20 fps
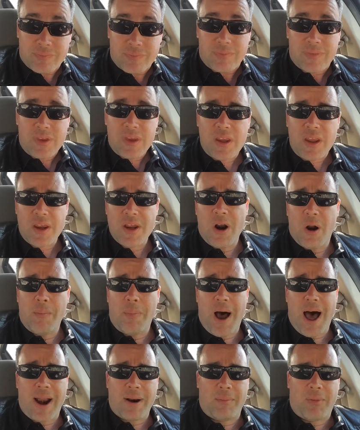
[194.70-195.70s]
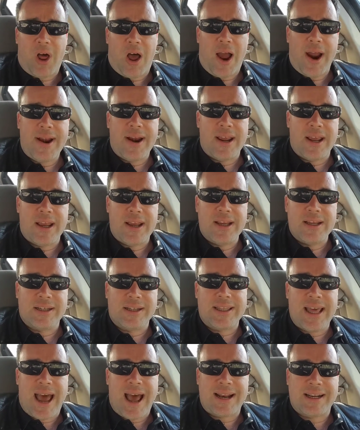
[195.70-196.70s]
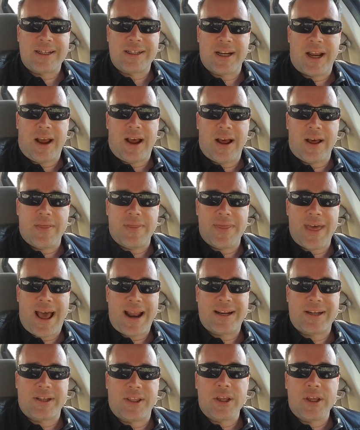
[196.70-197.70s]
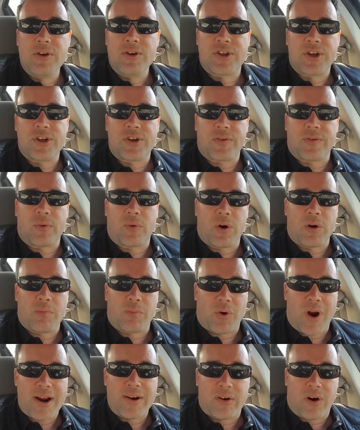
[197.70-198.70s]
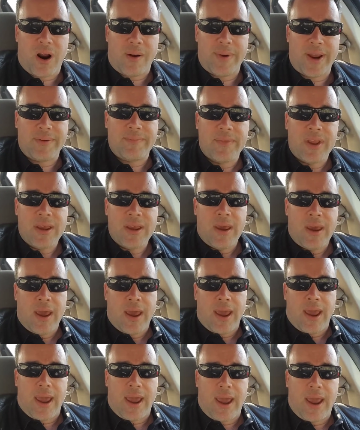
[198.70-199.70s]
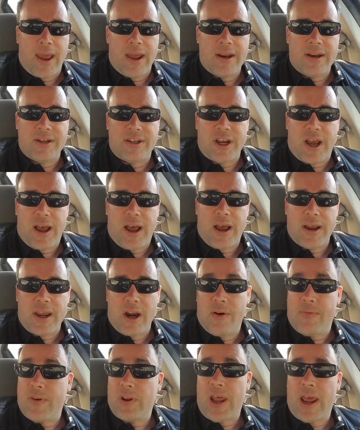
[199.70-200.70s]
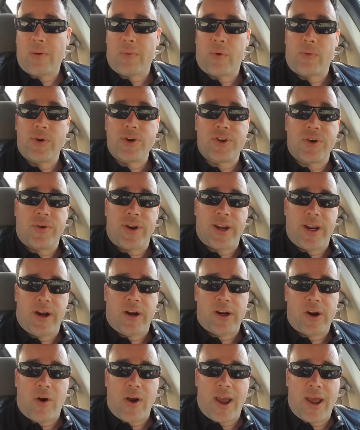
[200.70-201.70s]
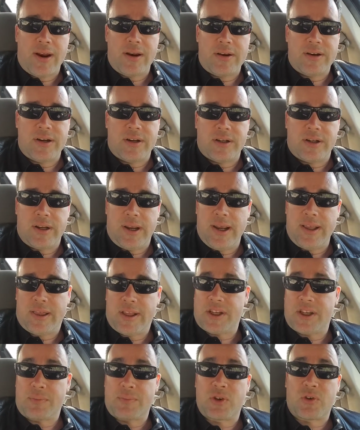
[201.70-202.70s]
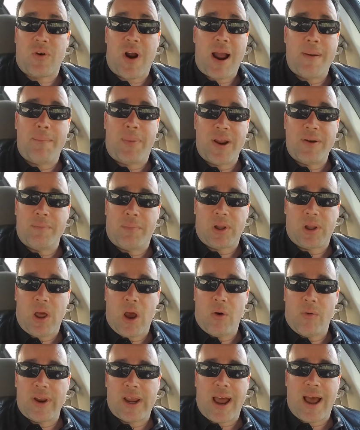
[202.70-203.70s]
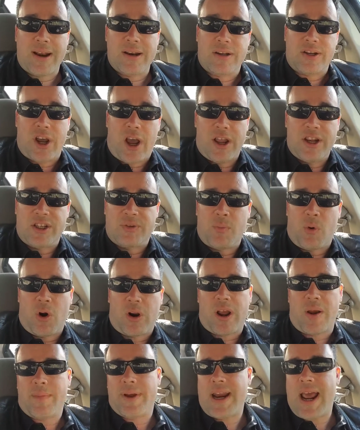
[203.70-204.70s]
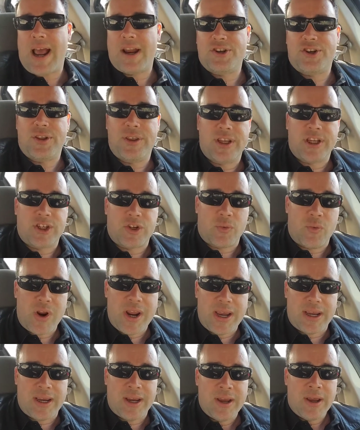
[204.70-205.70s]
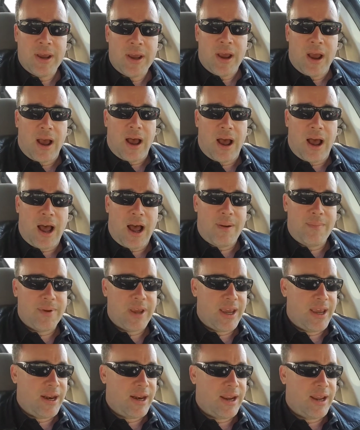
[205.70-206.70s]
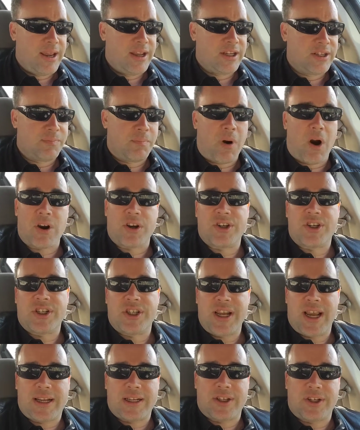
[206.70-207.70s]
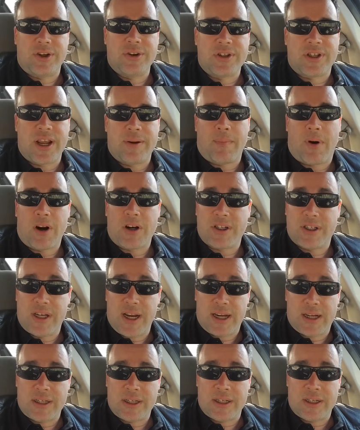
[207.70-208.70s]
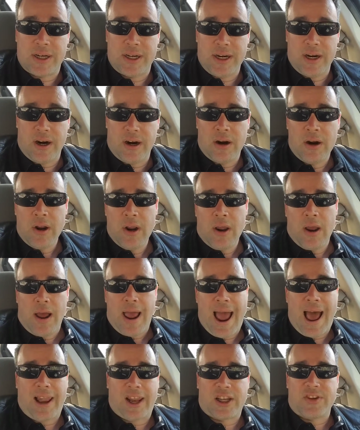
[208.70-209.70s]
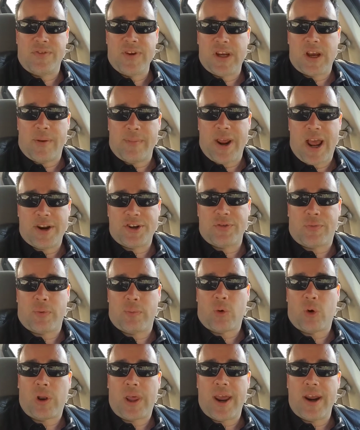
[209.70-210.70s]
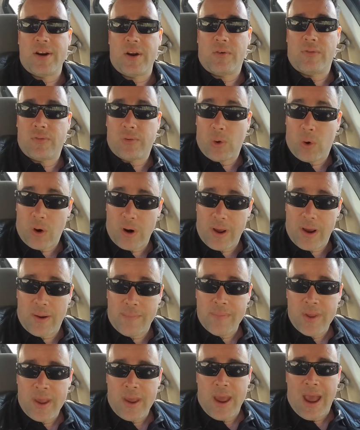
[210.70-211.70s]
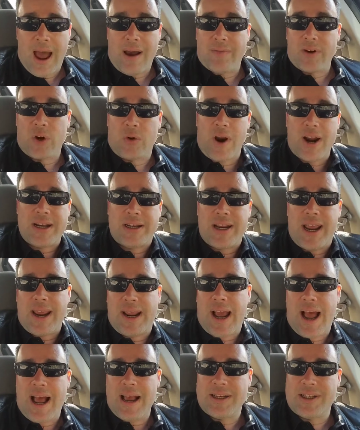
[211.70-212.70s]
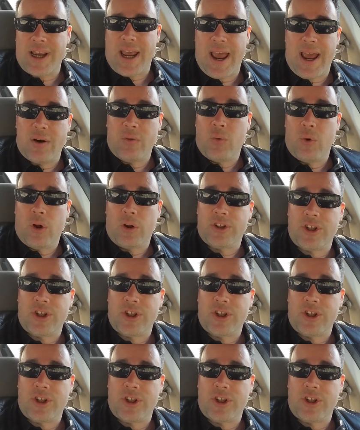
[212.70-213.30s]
you know, bottom line is that's the usage of the word breadcrumbing. And, you know, if you like what we're doing here, go ahead and hit the subscribe button below. We got tons more coming at you this week. It is March 6th, Tuesday, March 6th here. Alex V coming at you from Orlando, Florida. Have a great day, guys, and we'll talk